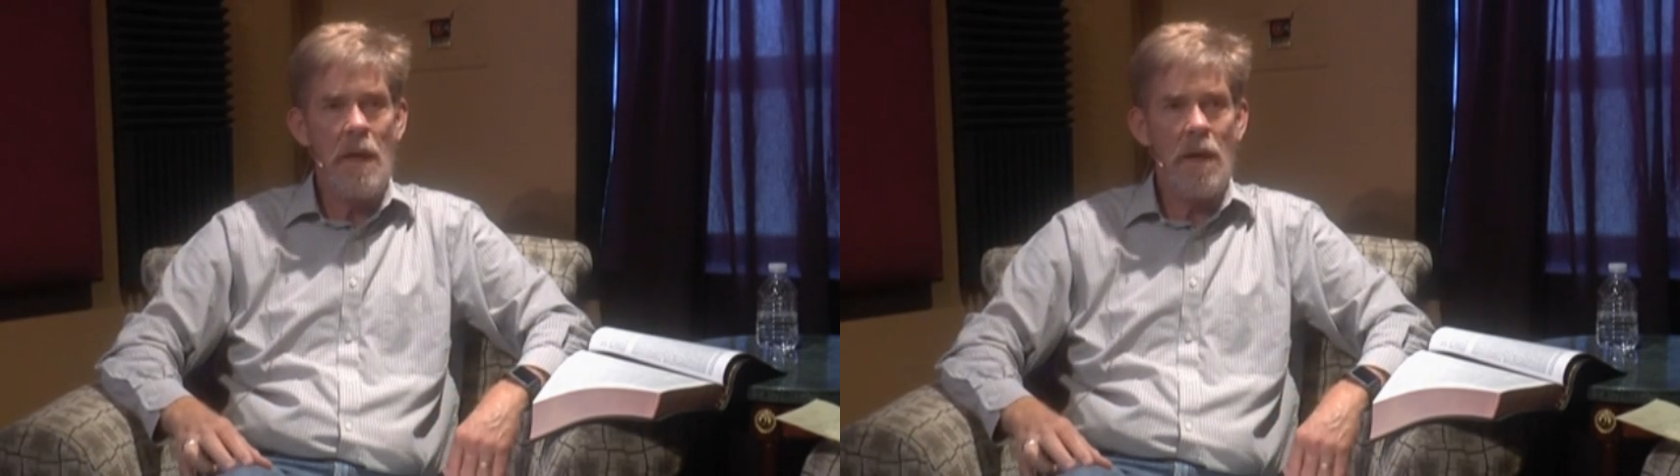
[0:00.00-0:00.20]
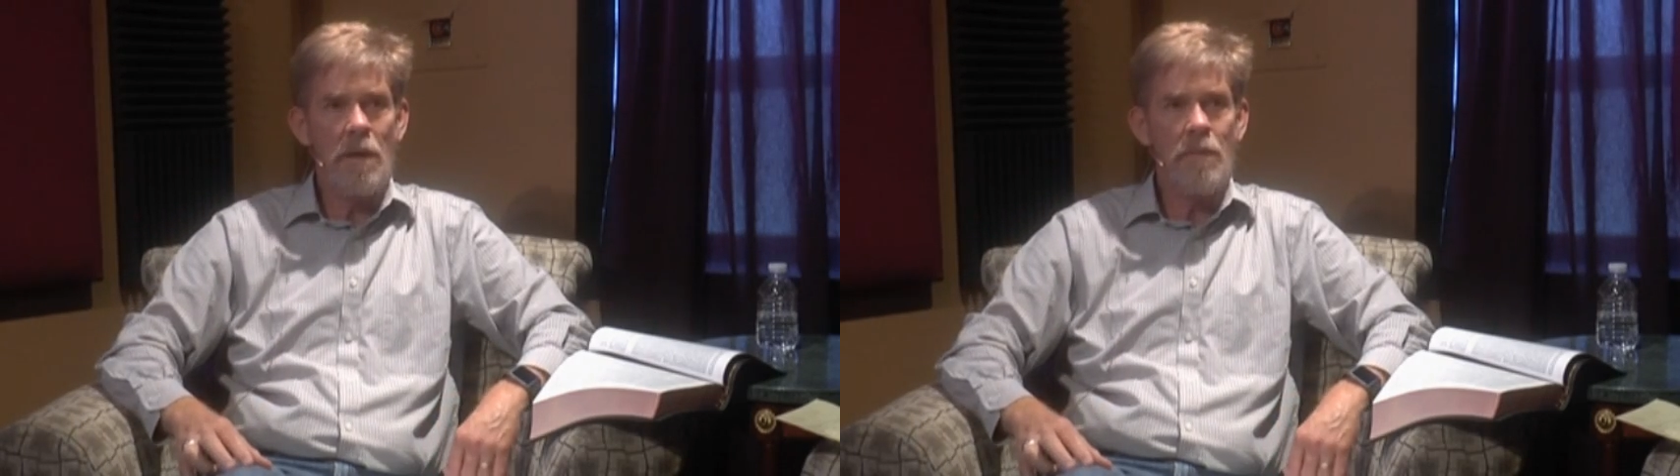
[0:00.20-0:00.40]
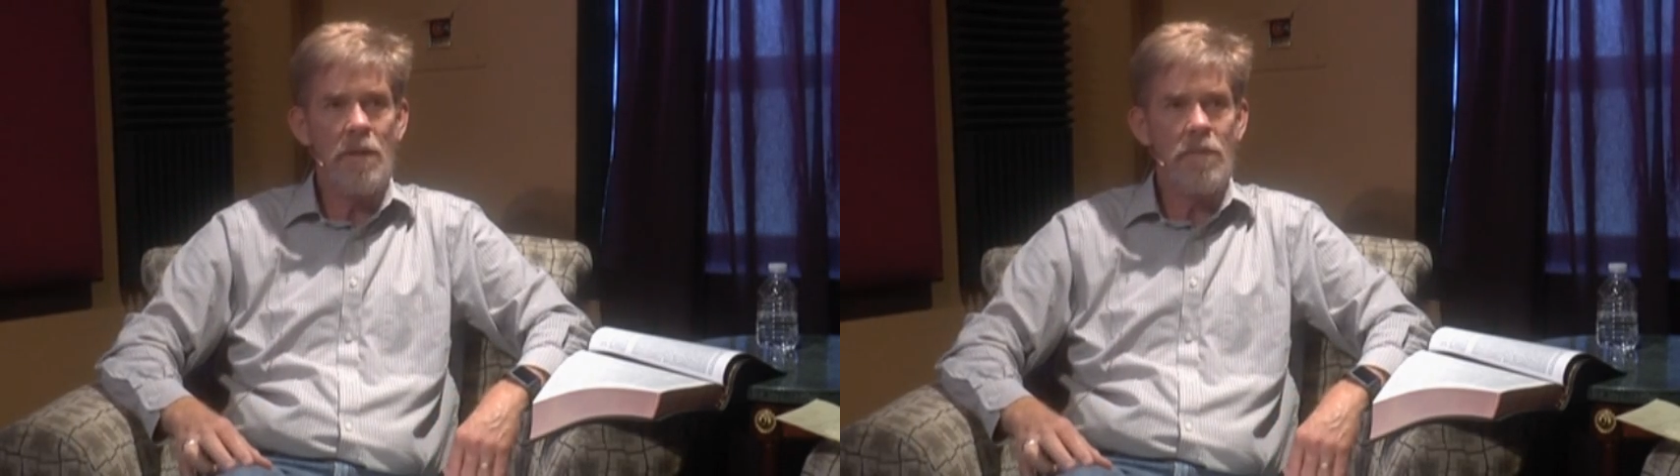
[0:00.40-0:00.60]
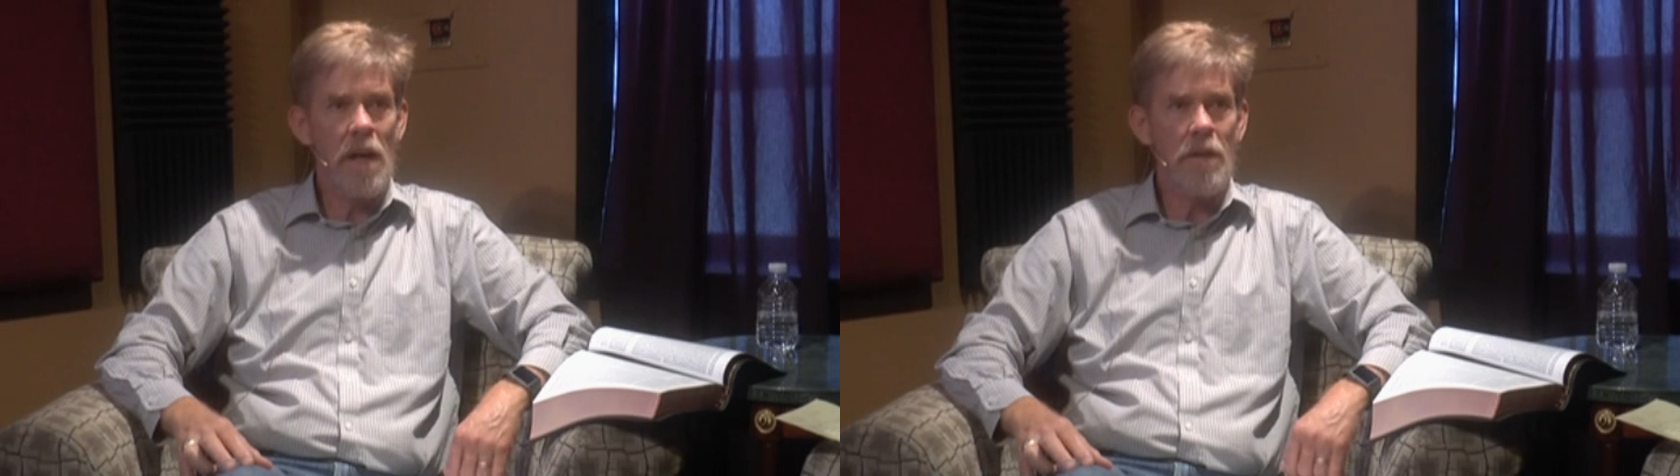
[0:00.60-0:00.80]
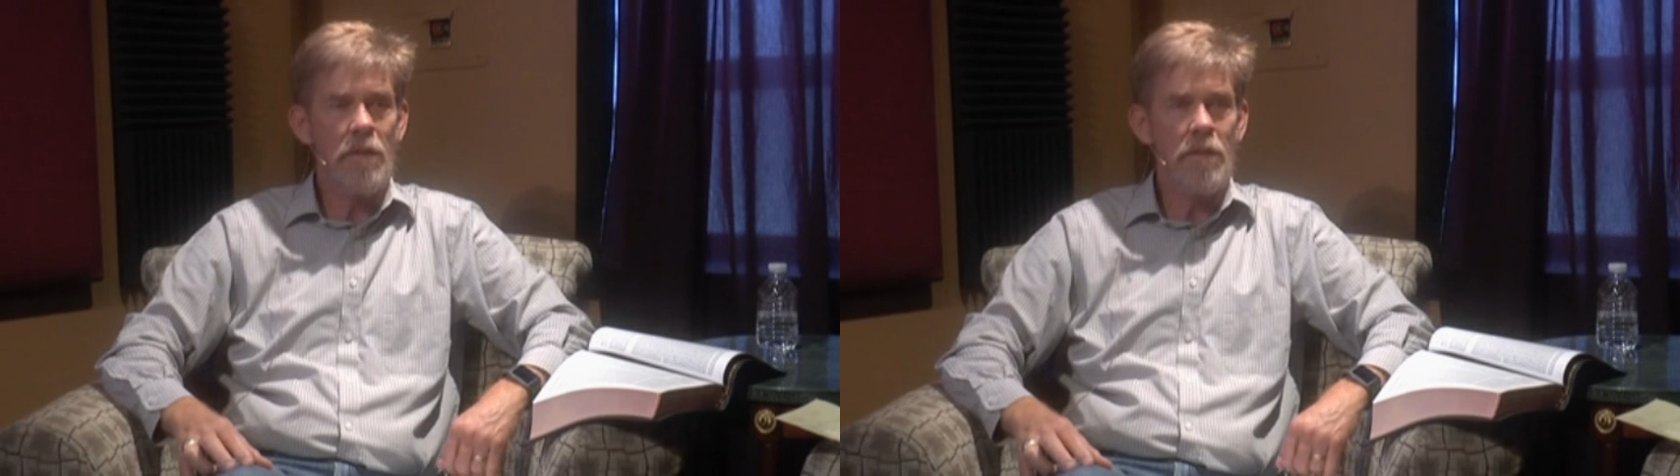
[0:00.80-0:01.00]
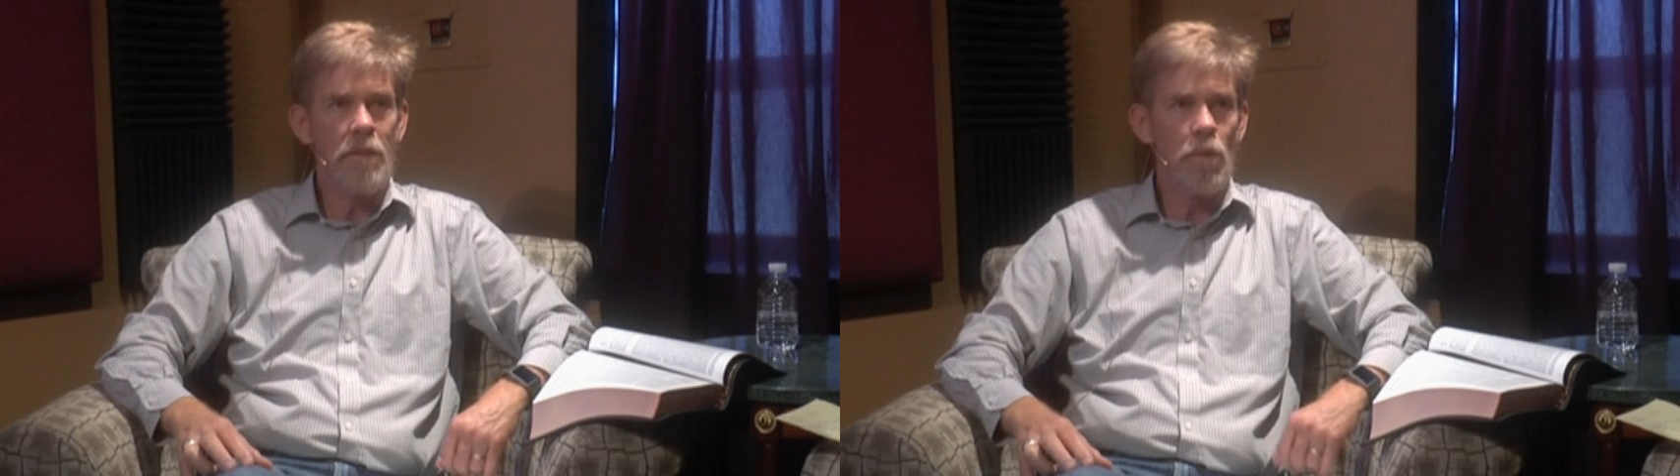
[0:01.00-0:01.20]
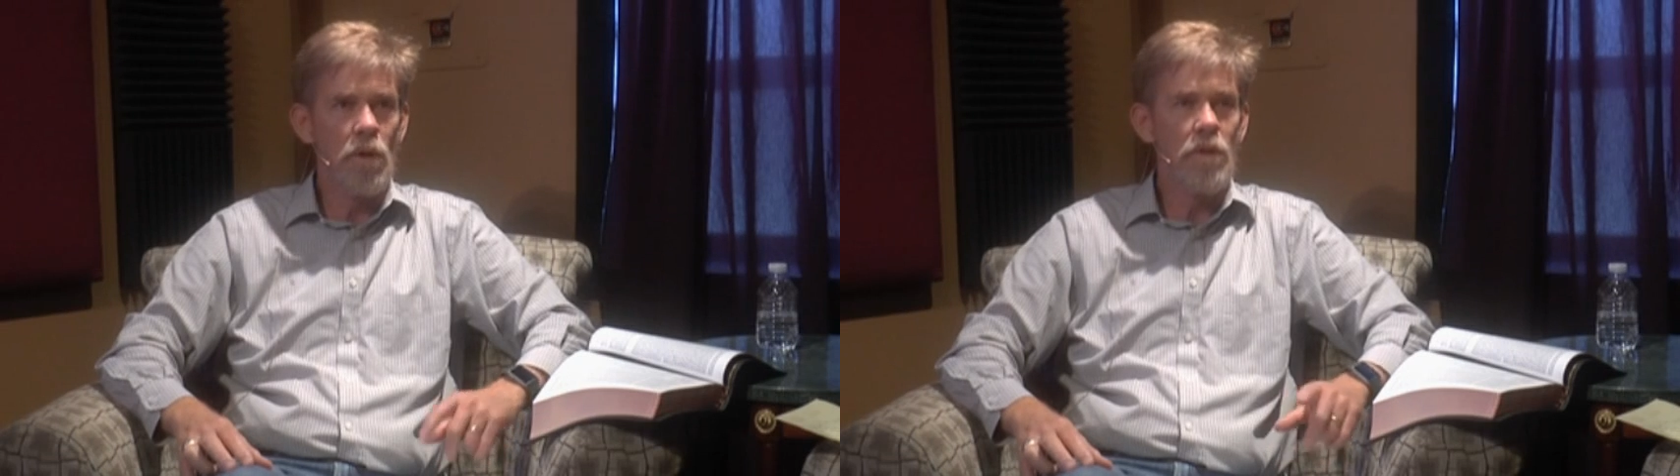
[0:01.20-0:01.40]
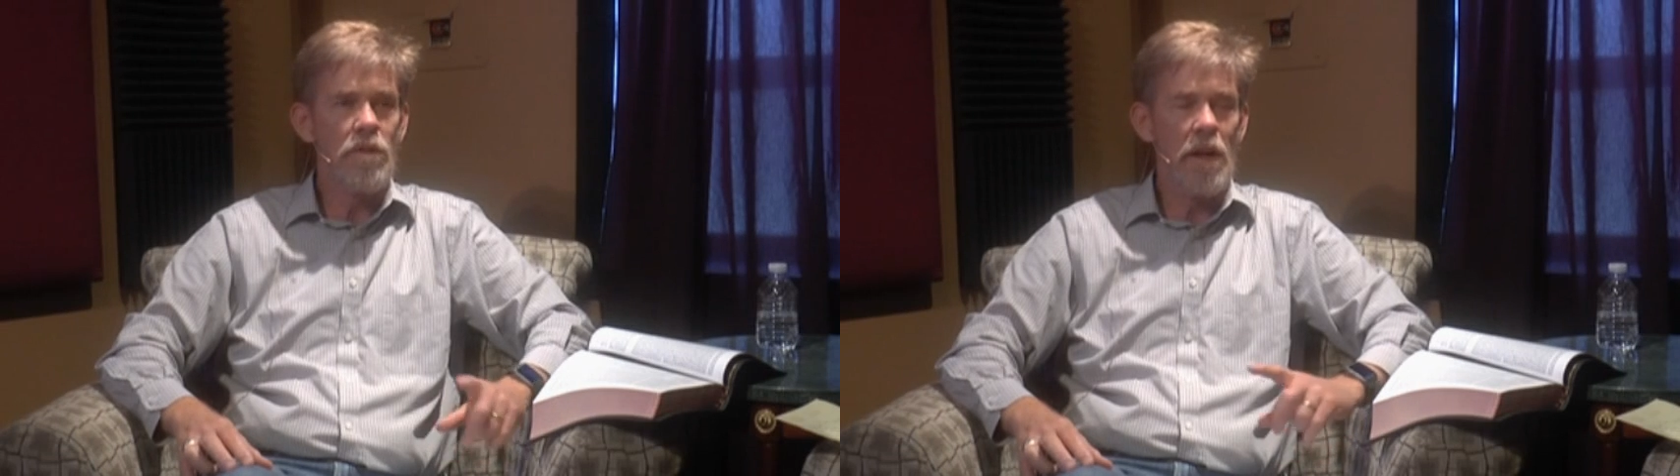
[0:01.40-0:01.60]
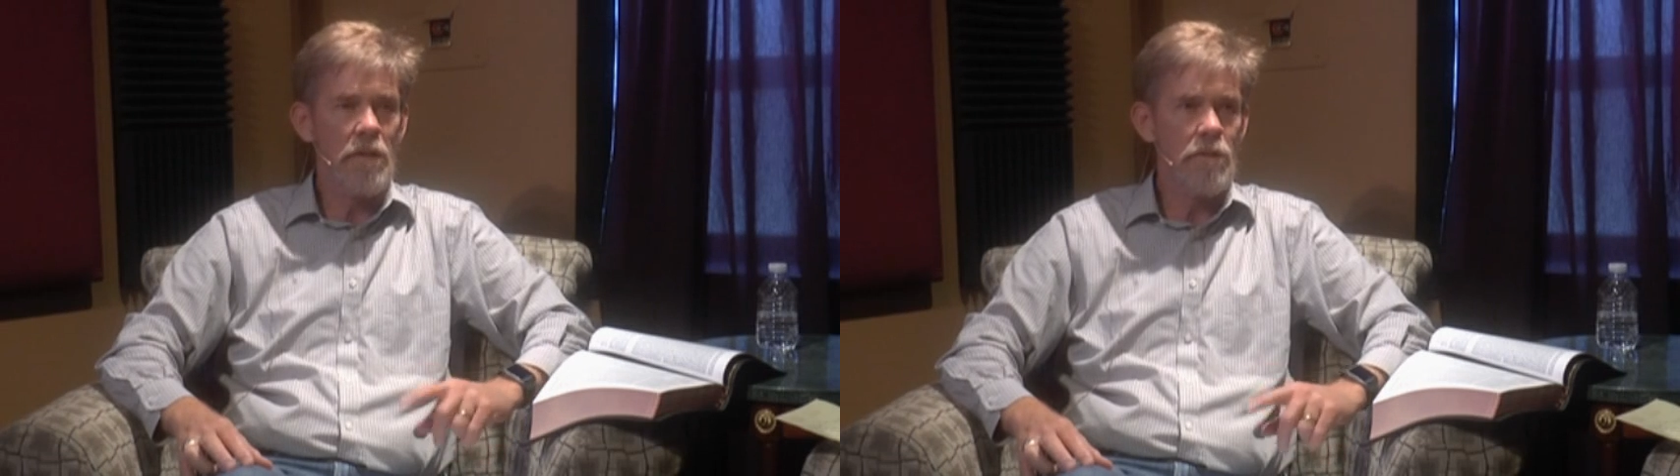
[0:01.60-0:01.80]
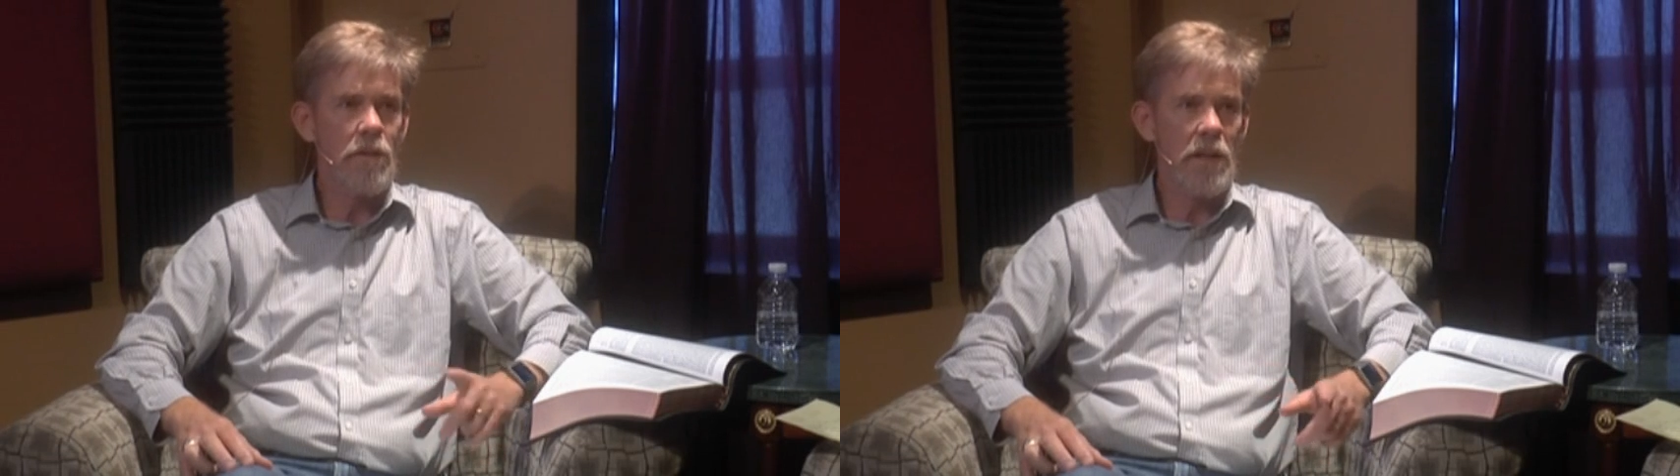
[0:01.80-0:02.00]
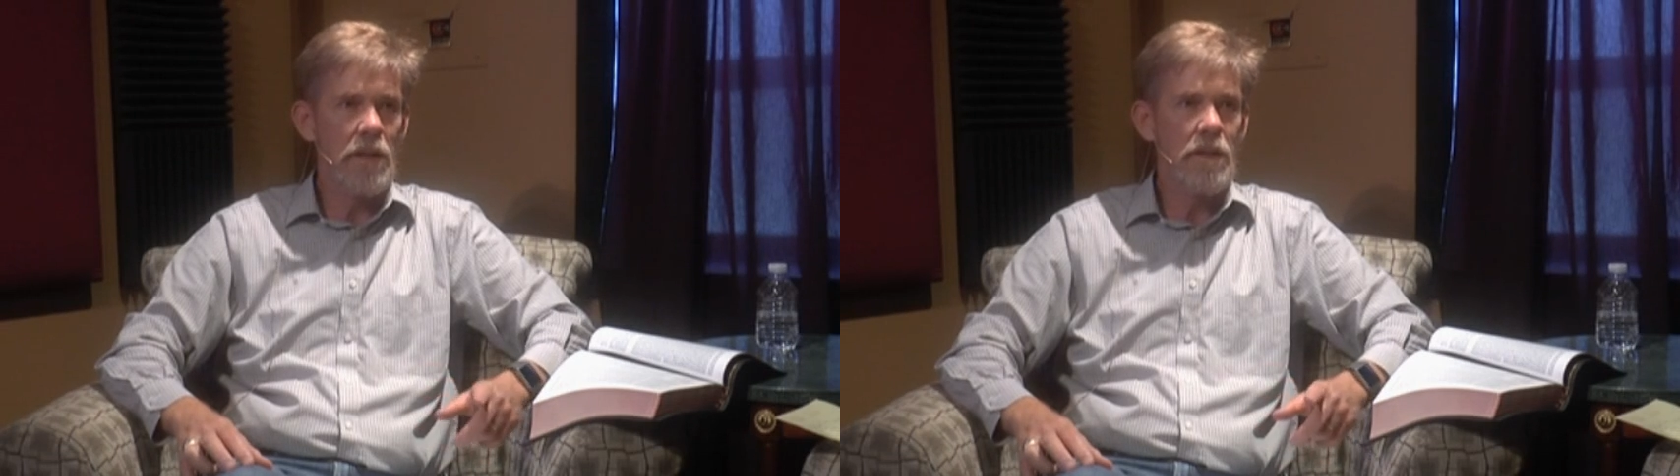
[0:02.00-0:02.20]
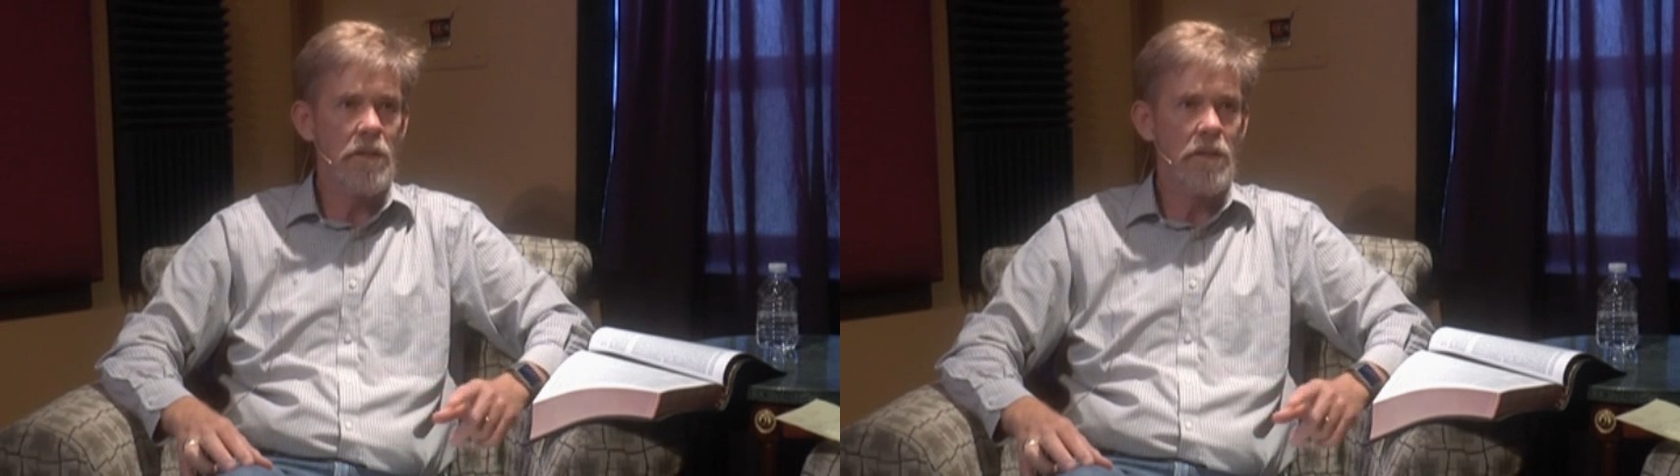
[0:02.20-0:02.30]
Um, it's not the world is not a friend